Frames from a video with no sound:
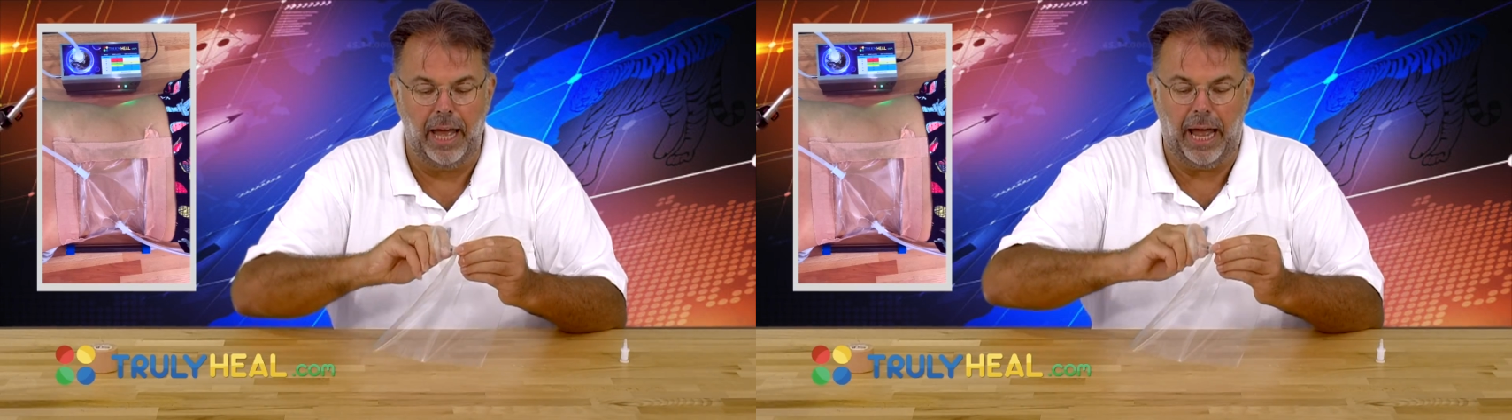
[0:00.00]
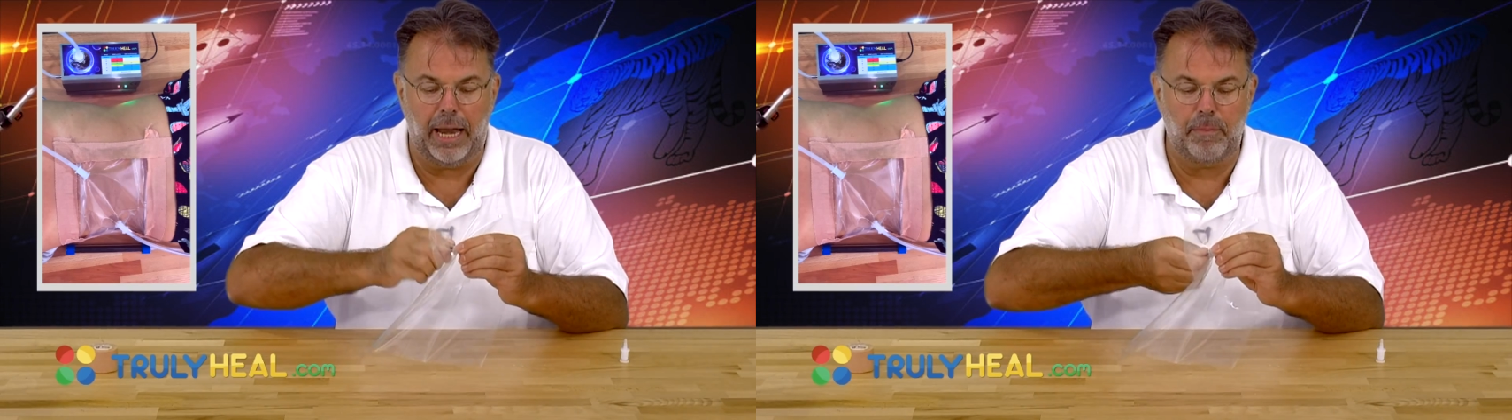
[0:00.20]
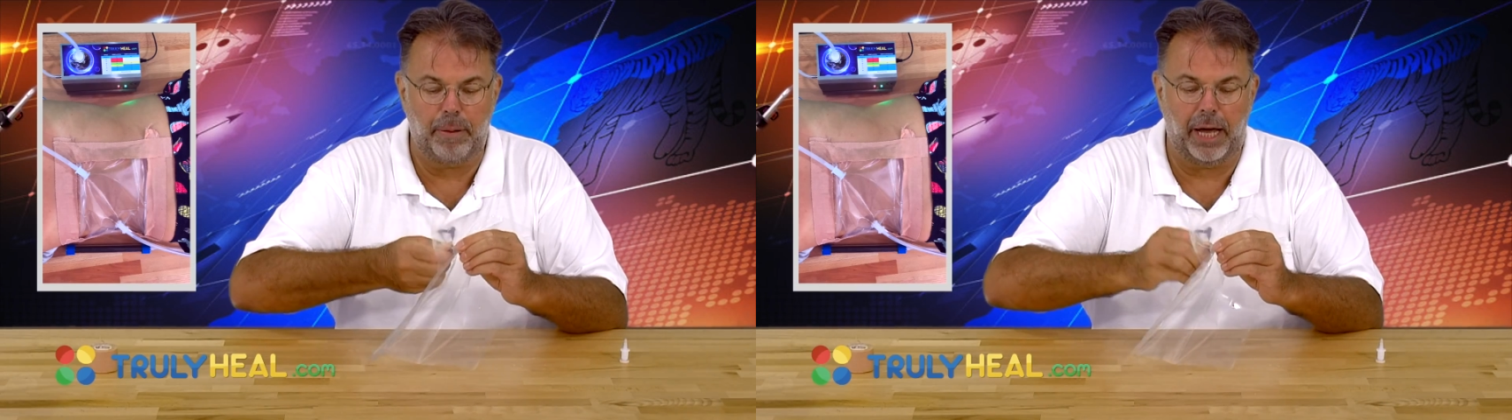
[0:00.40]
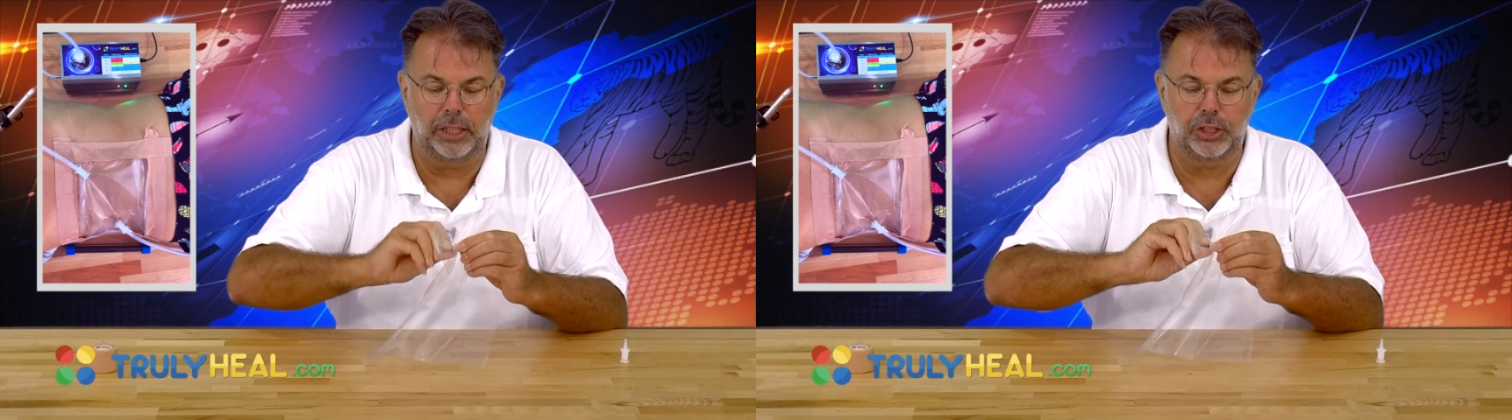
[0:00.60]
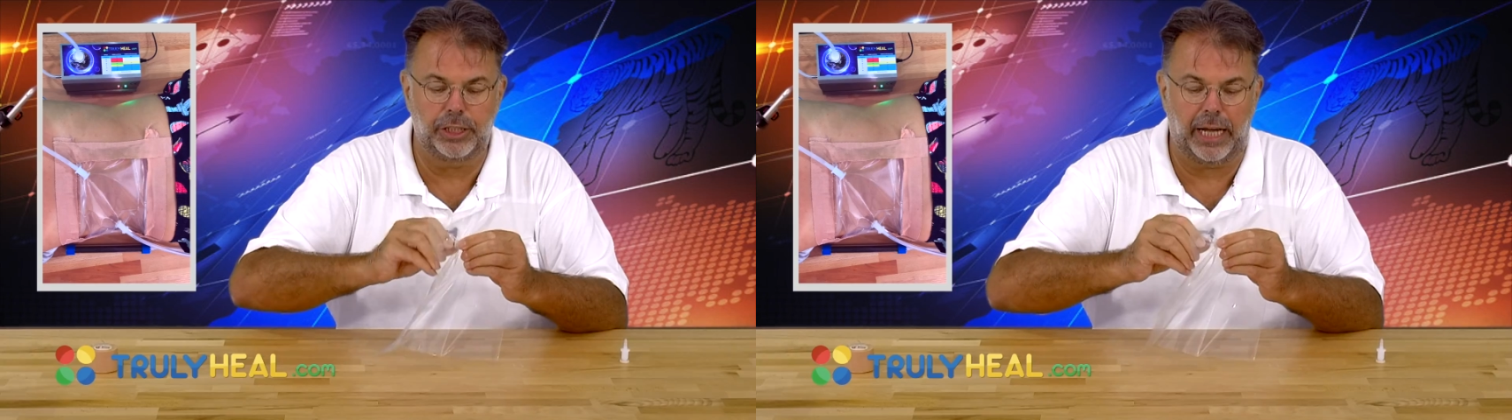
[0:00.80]
and
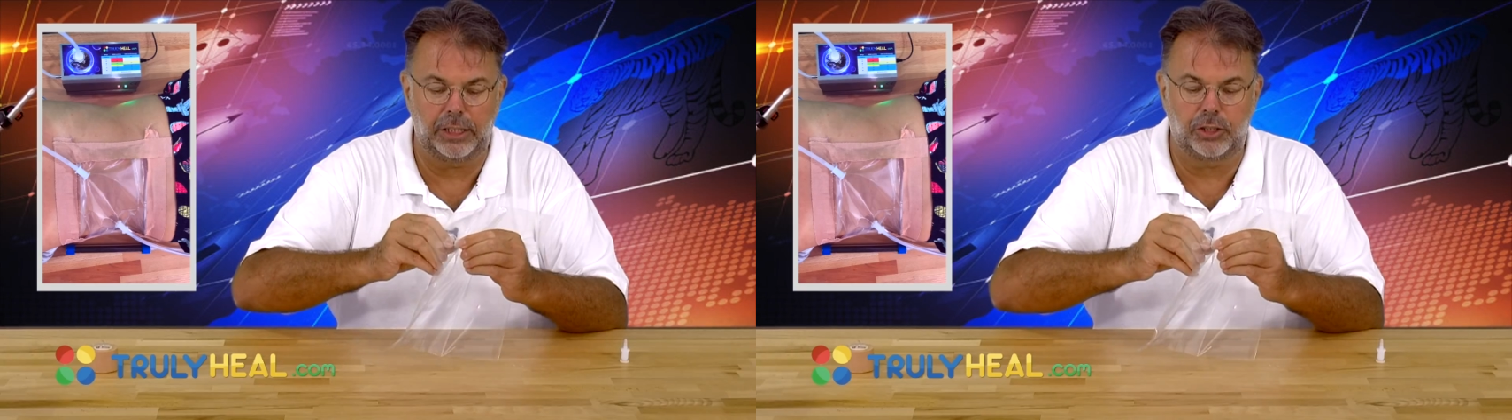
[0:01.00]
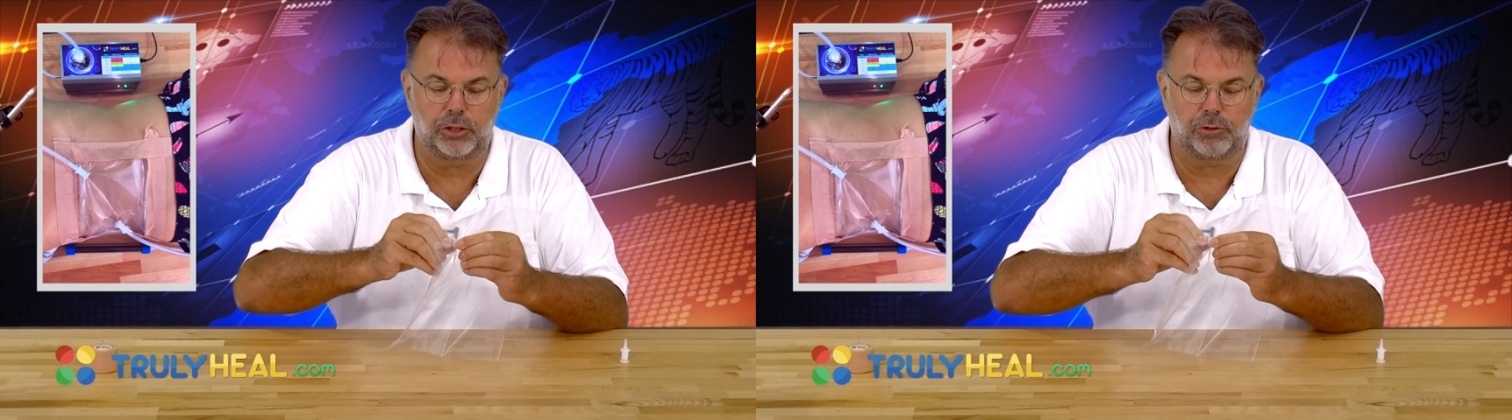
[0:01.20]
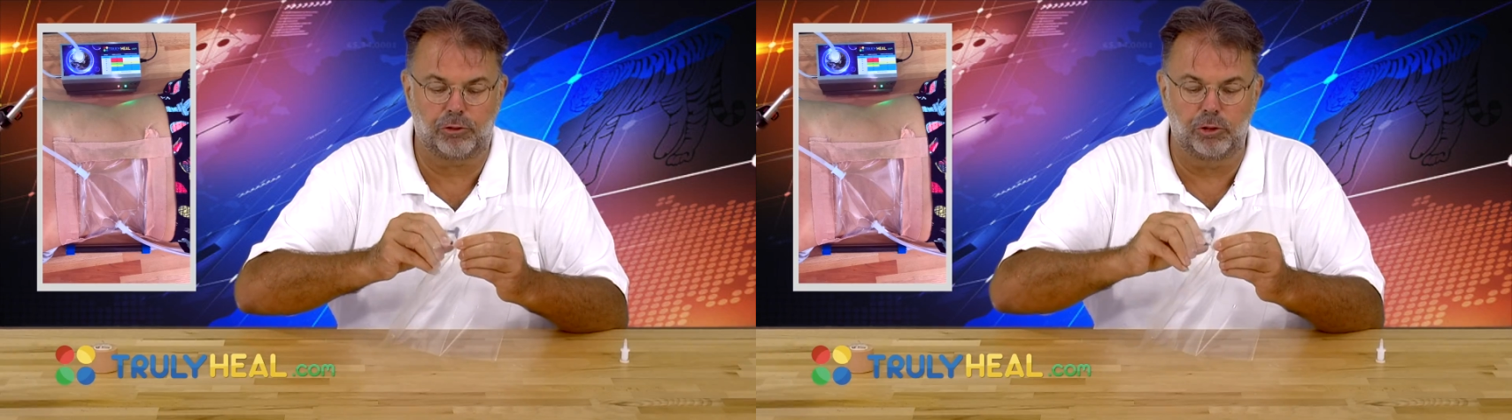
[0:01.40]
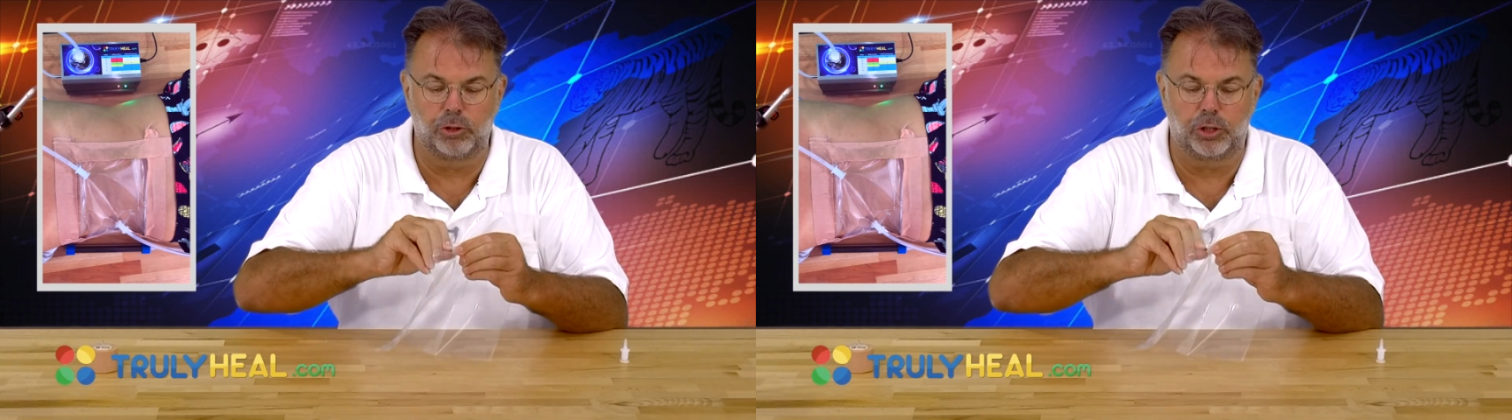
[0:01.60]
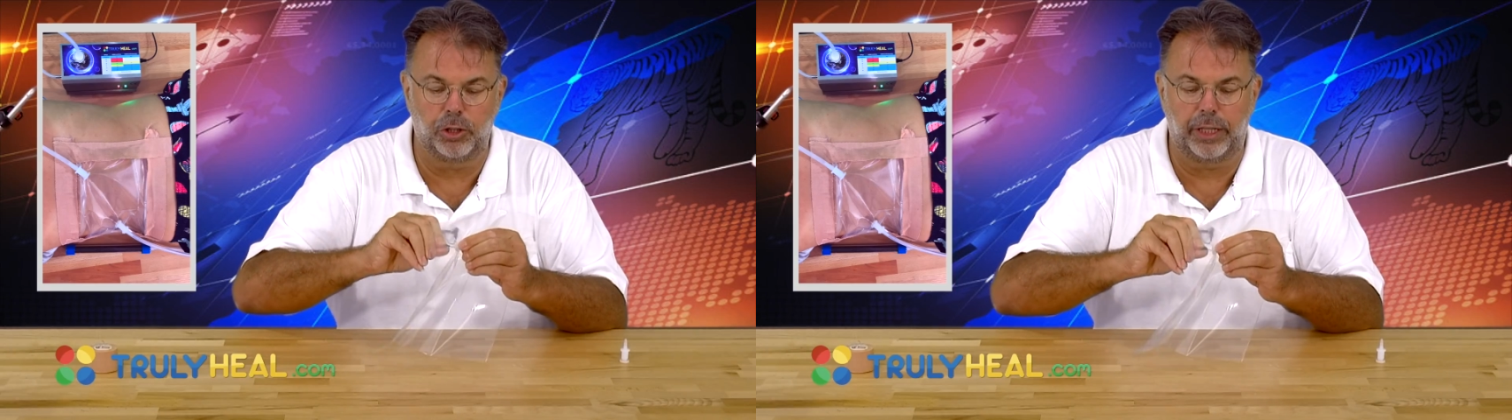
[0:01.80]
punch that through
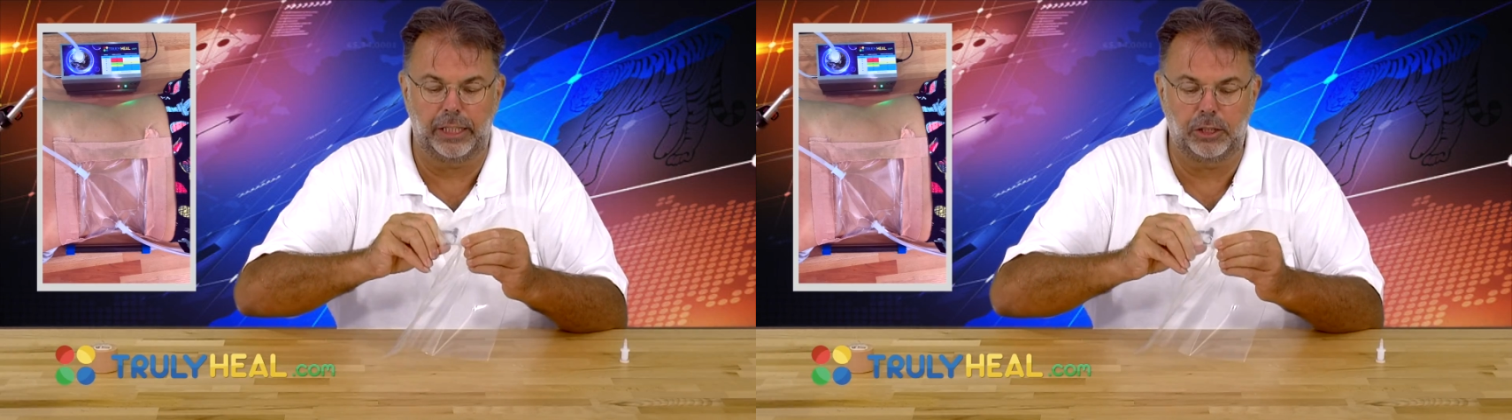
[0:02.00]
so that